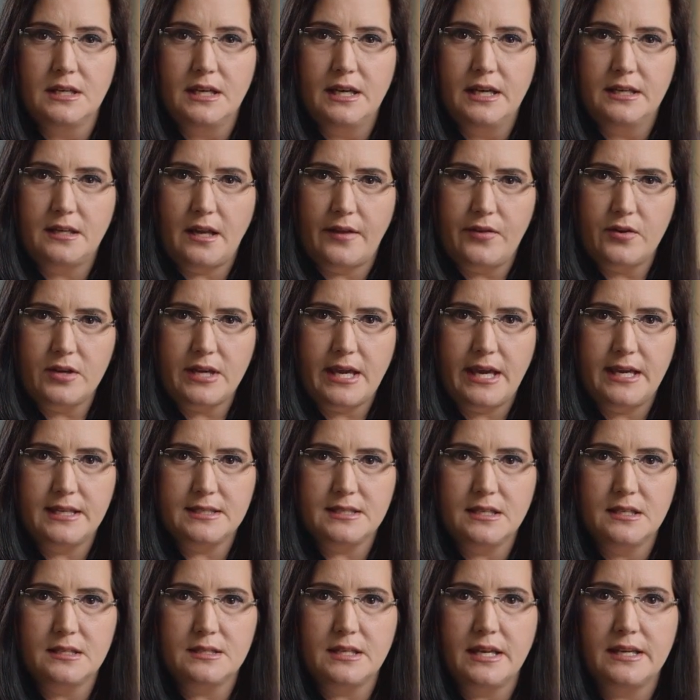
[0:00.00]
In other
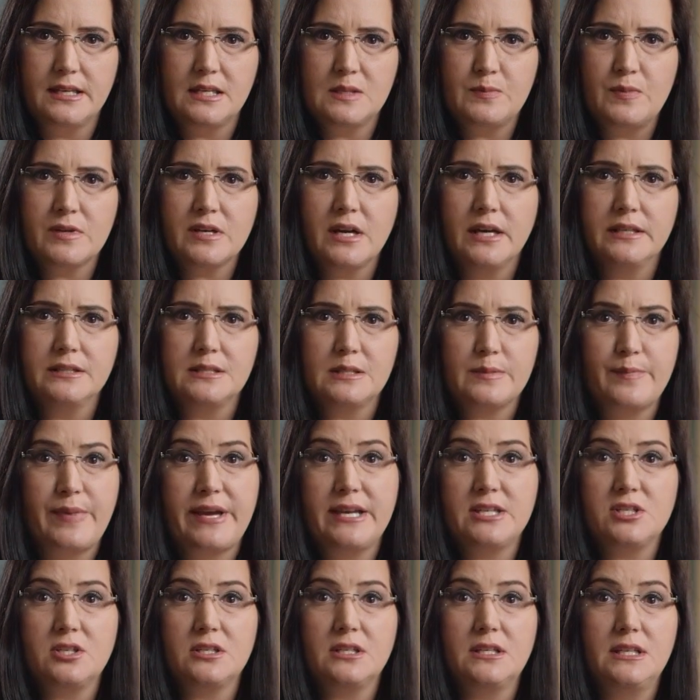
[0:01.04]
cases, it is because the
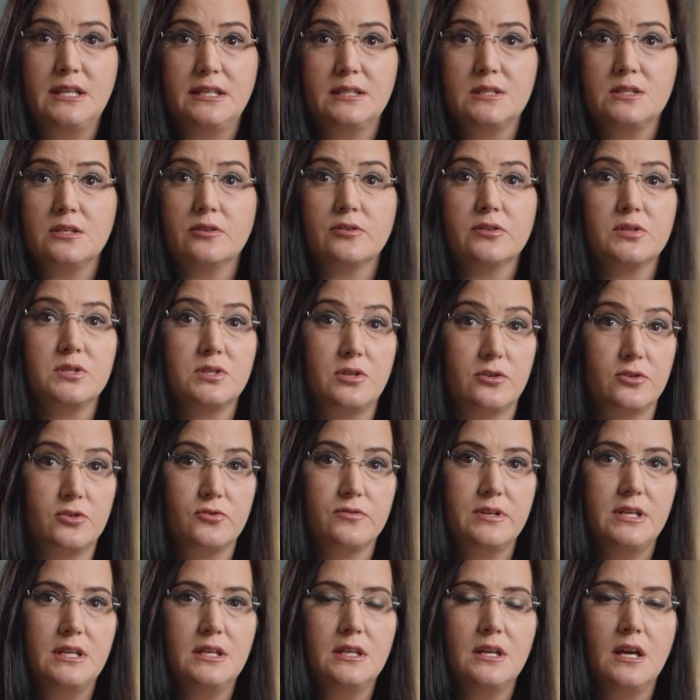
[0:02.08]
patient needs
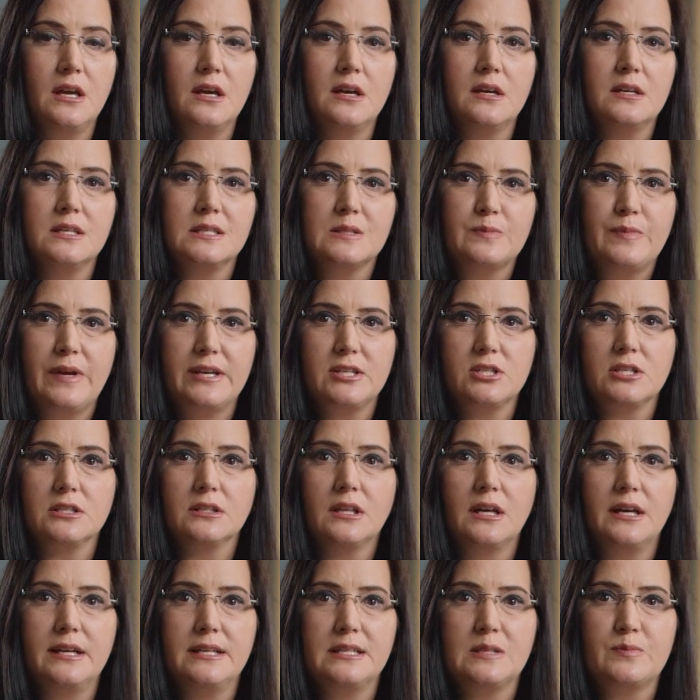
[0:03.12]
neurosurgery,
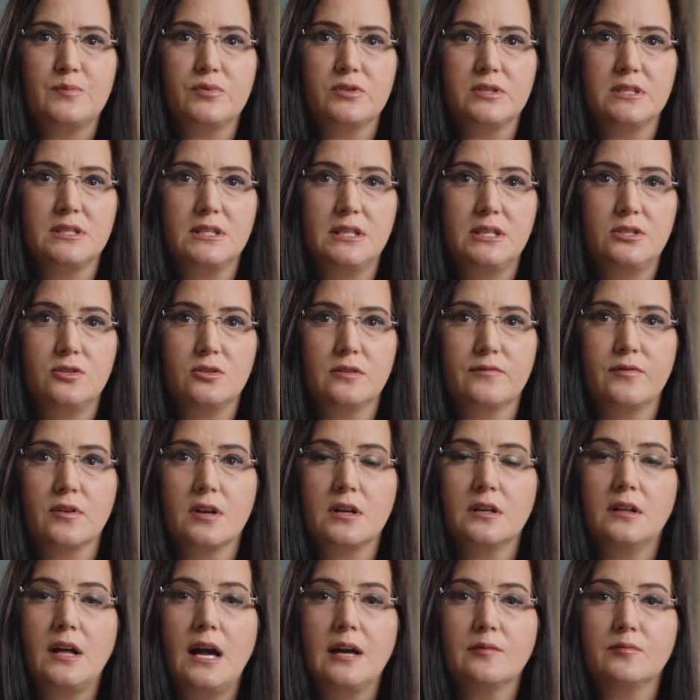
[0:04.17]
specialized procedure for
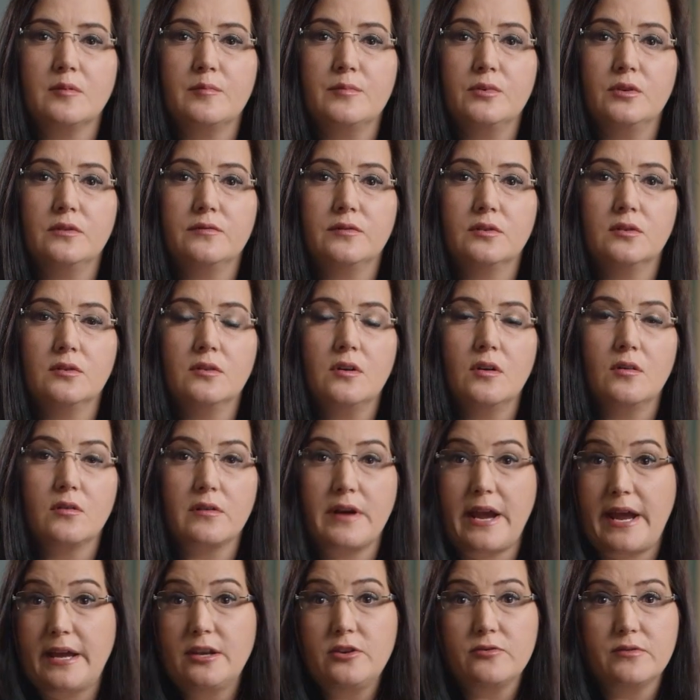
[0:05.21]
clot removal or
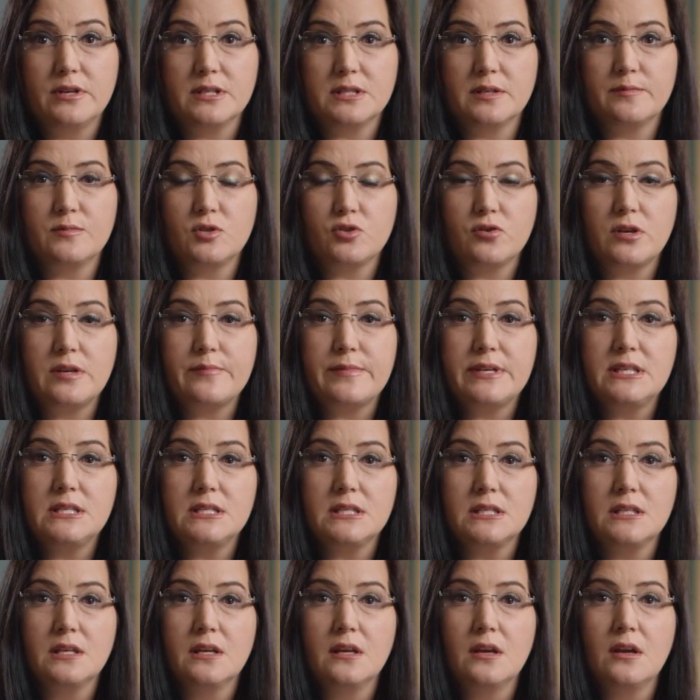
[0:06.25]
aneurysm
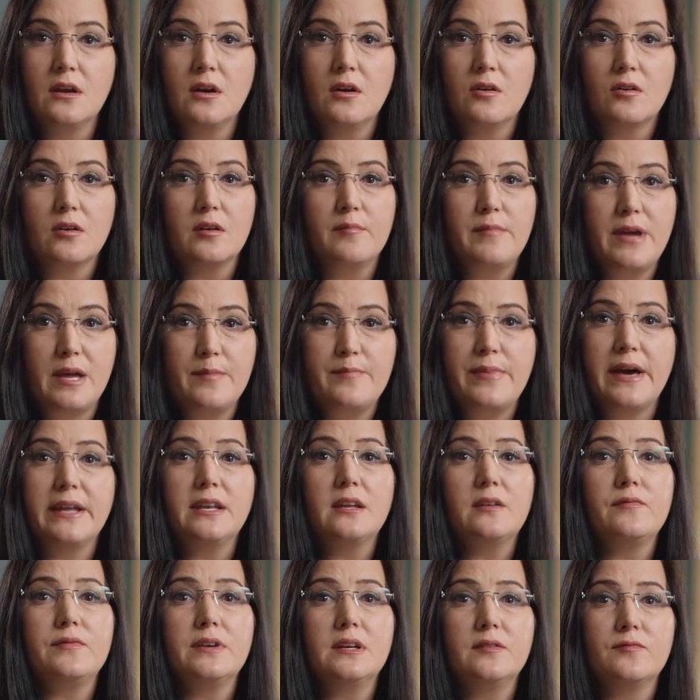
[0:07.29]
treatment, or may
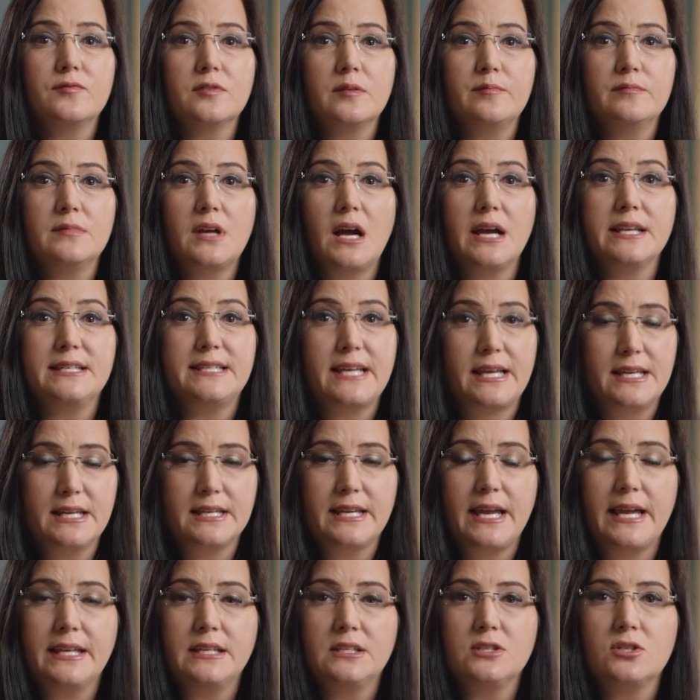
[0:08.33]
benefit from a
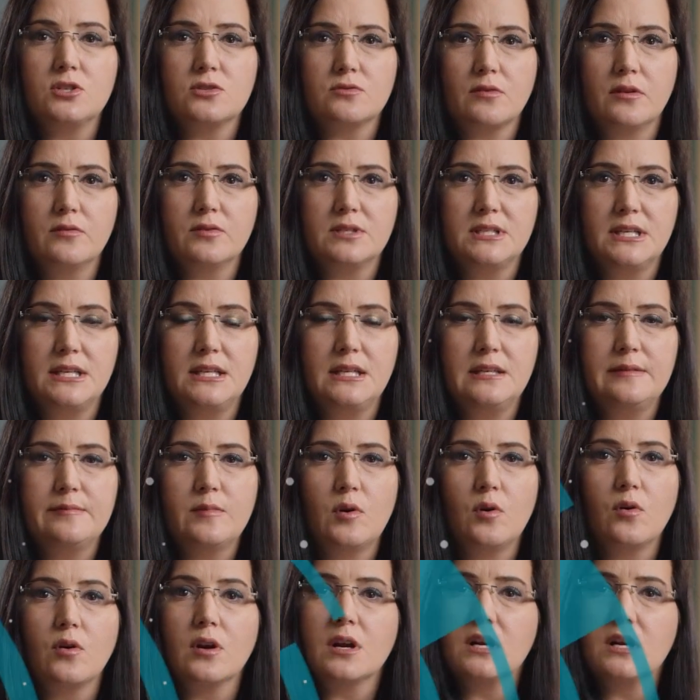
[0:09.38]
dedicated stroke team or